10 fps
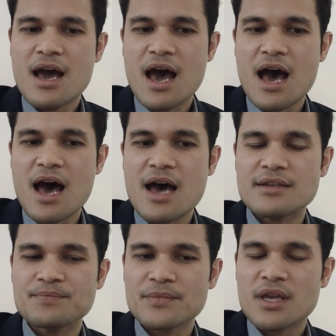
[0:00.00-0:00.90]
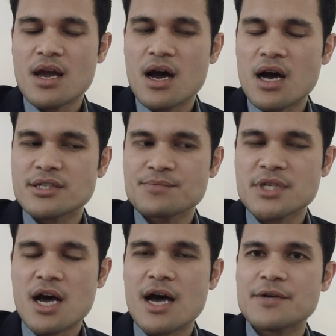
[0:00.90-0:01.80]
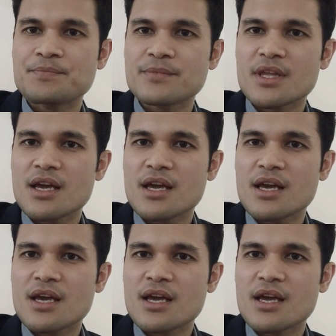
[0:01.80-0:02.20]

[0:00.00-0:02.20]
and sometimes